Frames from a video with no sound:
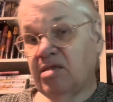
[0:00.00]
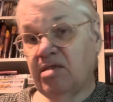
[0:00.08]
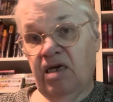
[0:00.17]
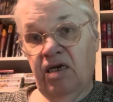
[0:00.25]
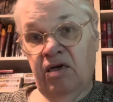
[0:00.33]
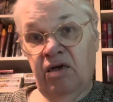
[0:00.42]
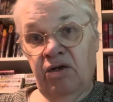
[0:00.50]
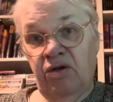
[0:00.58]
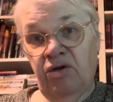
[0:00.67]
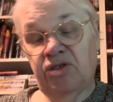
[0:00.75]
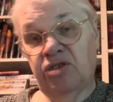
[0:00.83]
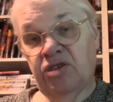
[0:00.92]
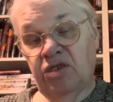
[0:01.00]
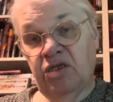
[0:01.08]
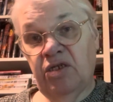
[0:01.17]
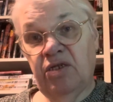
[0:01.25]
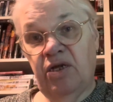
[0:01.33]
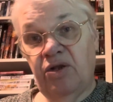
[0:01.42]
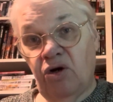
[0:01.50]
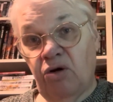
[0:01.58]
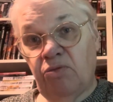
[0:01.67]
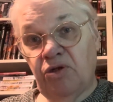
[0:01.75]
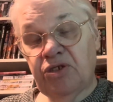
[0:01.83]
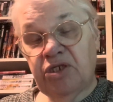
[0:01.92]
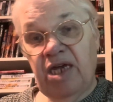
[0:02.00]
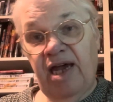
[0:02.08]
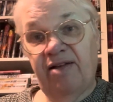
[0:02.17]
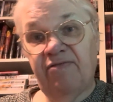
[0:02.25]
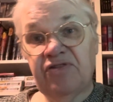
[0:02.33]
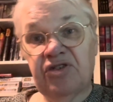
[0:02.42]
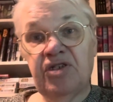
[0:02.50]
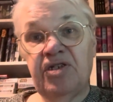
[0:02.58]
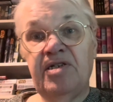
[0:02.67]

they are not their normal selves.